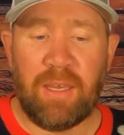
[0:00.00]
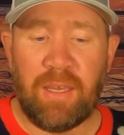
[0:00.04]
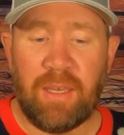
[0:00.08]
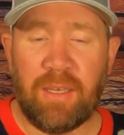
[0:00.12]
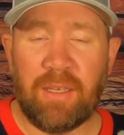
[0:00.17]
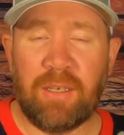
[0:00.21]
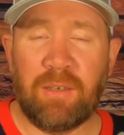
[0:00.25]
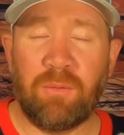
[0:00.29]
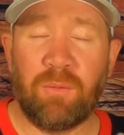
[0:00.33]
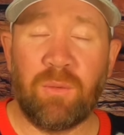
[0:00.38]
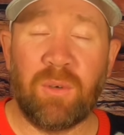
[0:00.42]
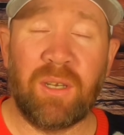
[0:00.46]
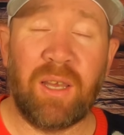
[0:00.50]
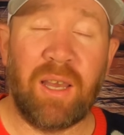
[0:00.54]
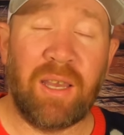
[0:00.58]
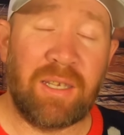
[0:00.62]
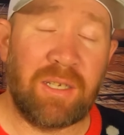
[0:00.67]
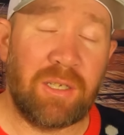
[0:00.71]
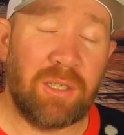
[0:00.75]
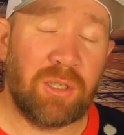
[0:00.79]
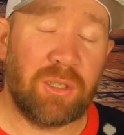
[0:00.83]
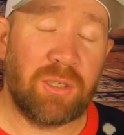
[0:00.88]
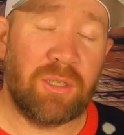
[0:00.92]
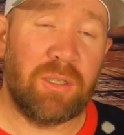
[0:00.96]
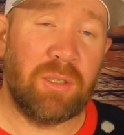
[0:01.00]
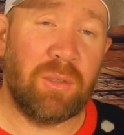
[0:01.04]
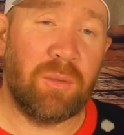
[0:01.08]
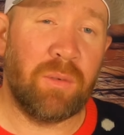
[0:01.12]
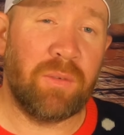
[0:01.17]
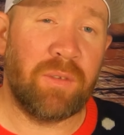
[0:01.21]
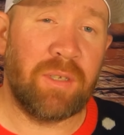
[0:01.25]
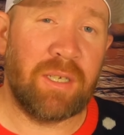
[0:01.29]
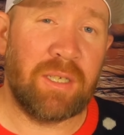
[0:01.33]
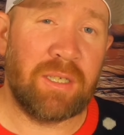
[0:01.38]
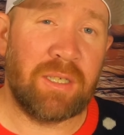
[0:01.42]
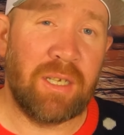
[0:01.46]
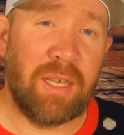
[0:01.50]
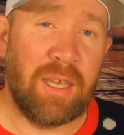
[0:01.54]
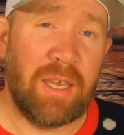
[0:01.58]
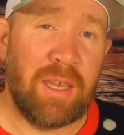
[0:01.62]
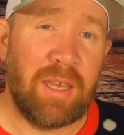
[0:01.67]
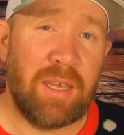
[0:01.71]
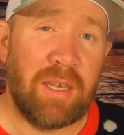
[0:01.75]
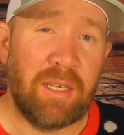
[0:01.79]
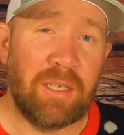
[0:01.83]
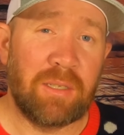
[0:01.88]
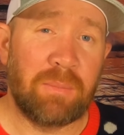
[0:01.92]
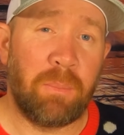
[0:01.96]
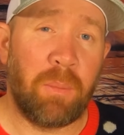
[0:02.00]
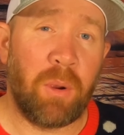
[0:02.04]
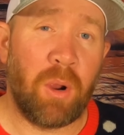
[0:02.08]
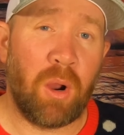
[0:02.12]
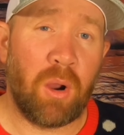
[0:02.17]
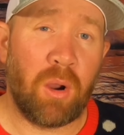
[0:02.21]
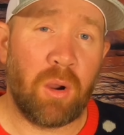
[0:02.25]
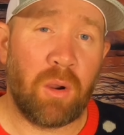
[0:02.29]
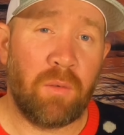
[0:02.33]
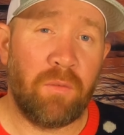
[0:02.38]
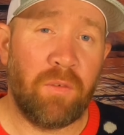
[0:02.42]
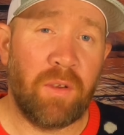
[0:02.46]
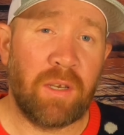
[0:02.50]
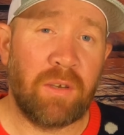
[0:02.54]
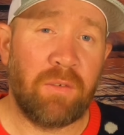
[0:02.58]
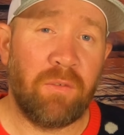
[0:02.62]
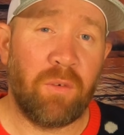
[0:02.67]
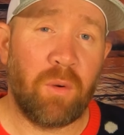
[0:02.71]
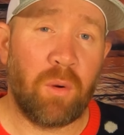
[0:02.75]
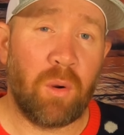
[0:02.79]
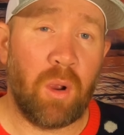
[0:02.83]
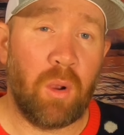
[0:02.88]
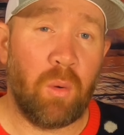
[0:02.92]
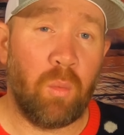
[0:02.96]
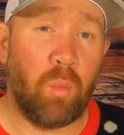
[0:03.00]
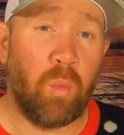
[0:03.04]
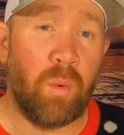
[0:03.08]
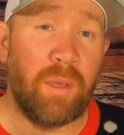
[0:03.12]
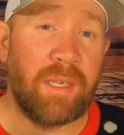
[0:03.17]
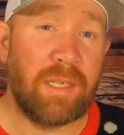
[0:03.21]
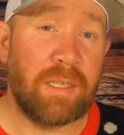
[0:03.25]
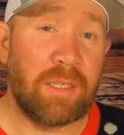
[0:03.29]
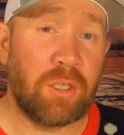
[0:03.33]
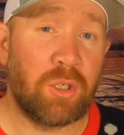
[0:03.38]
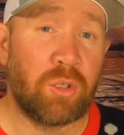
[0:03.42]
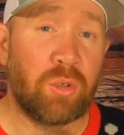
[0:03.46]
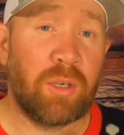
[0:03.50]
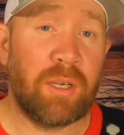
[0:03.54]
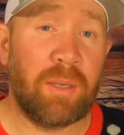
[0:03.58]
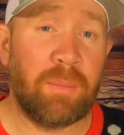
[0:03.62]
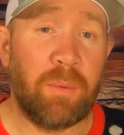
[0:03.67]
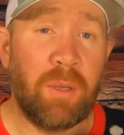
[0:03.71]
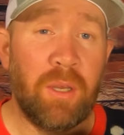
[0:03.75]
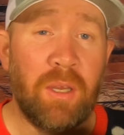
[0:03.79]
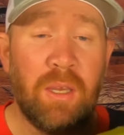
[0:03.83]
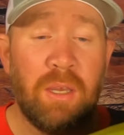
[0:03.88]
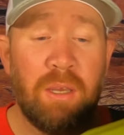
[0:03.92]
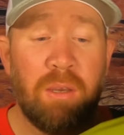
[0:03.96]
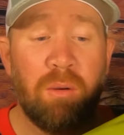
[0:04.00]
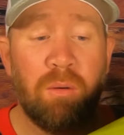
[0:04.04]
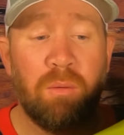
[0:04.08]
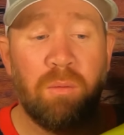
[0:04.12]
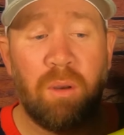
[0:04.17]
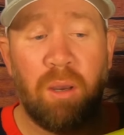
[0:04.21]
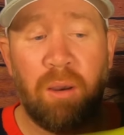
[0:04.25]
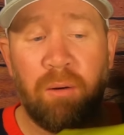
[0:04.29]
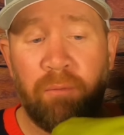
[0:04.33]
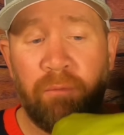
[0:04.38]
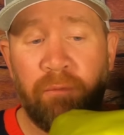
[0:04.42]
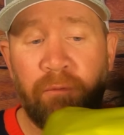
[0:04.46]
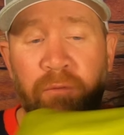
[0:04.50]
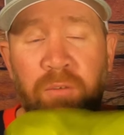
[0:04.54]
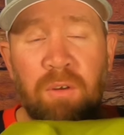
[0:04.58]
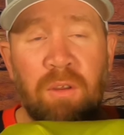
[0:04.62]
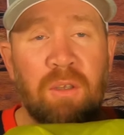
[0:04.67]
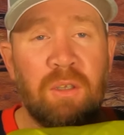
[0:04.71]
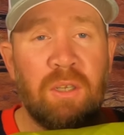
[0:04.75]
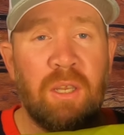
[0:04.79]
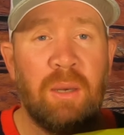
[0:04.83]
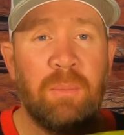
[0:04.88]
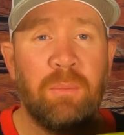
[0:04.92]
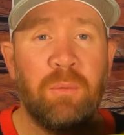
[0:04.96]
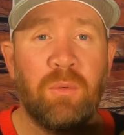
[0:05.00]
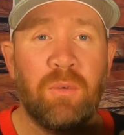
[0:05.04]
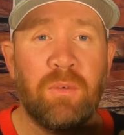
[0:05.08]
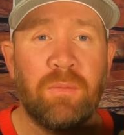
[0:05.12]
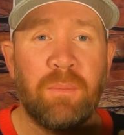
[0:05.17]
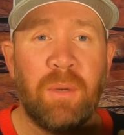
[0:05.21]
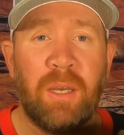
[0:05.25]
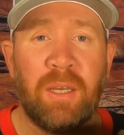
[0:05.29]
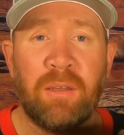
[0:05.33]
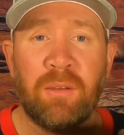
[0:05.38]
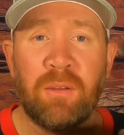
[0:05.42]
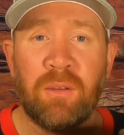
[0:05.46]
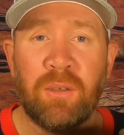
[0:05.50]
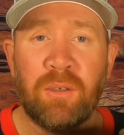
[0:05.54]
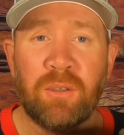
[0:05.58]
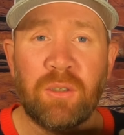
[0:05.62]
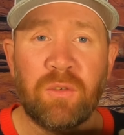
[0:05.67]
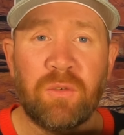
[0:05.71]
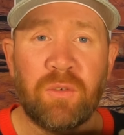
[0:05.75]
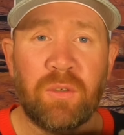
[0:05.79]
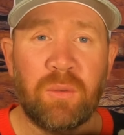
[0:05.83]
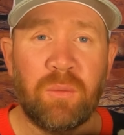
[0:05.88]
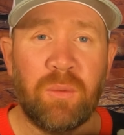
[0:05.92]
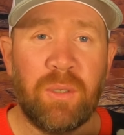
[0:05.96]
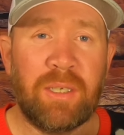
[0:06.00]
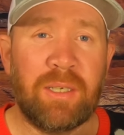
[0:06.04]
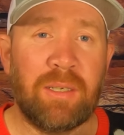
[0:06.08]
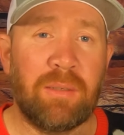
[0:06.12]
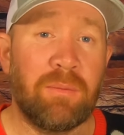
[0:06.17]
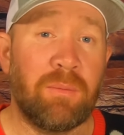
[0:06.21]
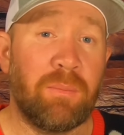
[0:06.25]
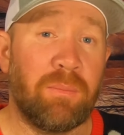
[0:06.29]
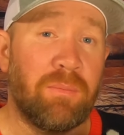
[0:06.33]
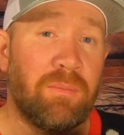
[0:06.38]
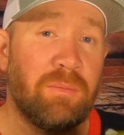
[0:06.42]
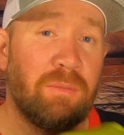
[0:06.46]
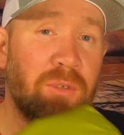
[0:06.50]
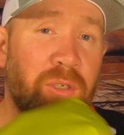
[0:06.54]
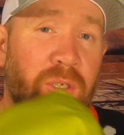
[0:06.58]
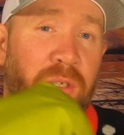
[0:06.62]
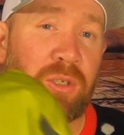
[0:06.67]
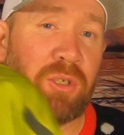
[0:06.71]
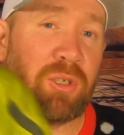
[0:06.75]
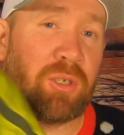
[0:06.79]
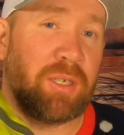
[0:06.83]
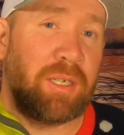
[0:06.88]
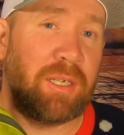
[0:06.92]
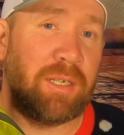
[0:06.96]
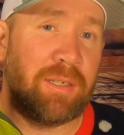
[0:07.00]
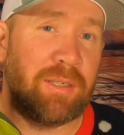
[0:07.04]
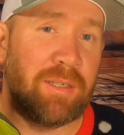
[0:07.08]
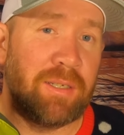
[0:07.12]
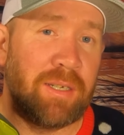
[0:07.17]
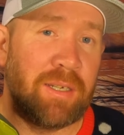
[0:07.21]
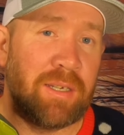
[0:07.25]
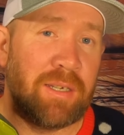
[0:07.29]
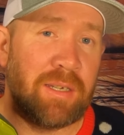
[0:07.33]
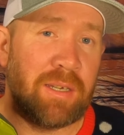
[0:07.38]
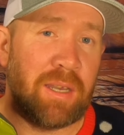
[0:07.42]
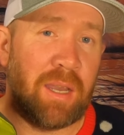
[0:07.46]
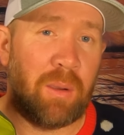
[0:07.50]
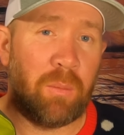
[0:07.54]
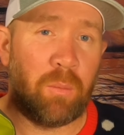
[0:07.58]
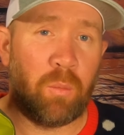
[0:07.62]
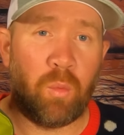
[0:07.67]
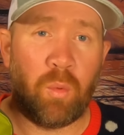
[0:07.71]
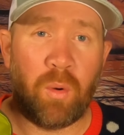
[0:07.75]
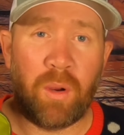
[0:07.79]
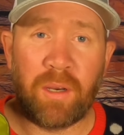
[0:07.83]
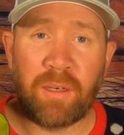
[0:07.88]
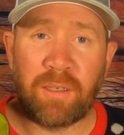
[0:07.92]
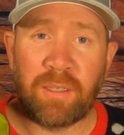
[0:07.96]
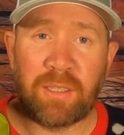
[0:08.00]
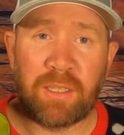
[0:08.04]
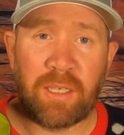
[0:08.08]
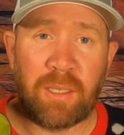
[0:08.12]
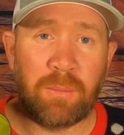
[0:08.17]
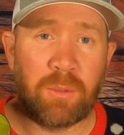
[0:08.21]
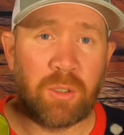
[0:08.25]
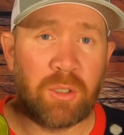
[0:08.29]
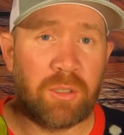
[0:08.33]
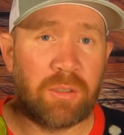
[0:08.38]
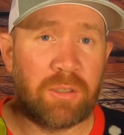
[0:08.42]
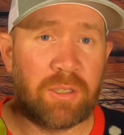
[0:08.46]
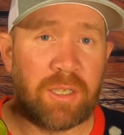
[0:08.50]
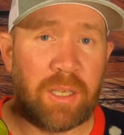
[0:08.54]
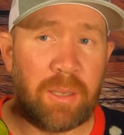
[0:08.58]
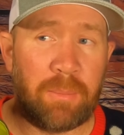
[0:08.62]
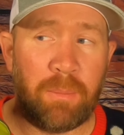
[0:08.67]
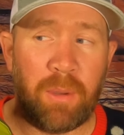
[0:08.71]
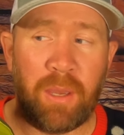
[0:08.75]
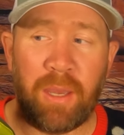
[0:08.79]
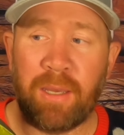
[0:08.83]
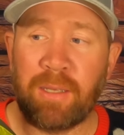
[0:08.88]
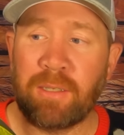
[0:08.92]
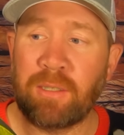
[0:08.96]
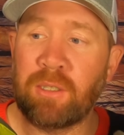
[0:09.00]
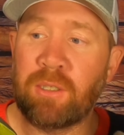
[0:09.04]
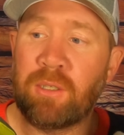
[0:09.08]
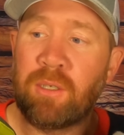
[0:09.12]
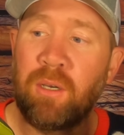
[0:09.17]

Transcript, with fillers: And what I usually do with this is perfect for a weekend trip. I'll fill it up with my clothes for the weekend. Usually I'm wearing the same shirt, same pants.